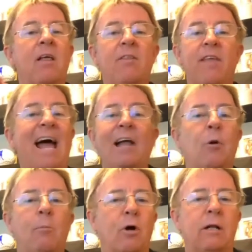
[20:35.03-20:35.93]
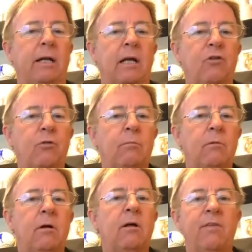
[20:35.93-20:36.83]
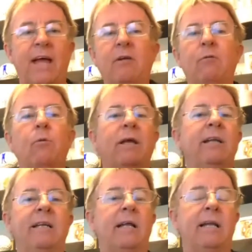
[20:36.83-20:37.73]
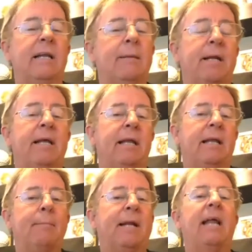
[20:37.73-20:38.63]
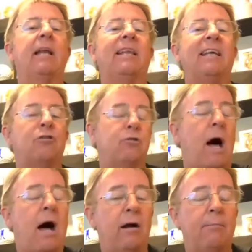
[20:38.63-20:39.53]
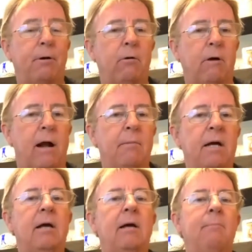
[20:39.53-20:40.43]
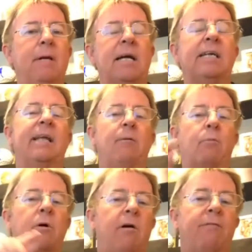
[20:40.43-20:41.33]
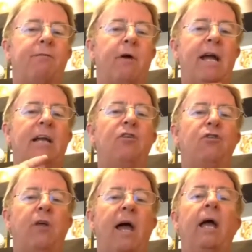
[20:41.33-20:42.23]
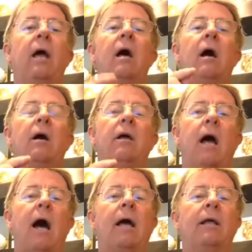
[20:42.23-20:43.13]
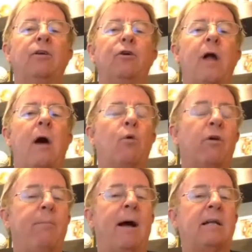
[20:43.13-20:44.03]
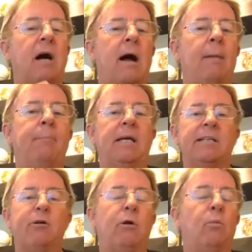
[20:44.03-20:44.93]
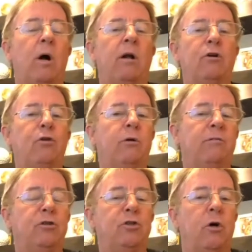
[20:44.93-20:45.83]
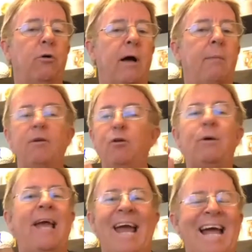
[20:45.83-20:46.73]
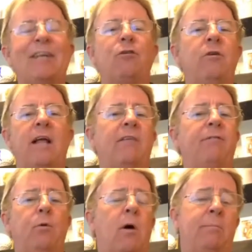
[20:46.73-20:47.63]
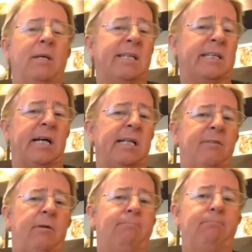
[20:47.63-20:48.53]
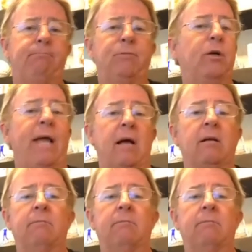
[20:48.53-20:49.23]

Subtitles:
They had no more clinics. They eliminated the entire program because they were afraid to say, you're not worth my time because only 1 or 2 of you showed up. You can't do that if you want to be successful. You can't.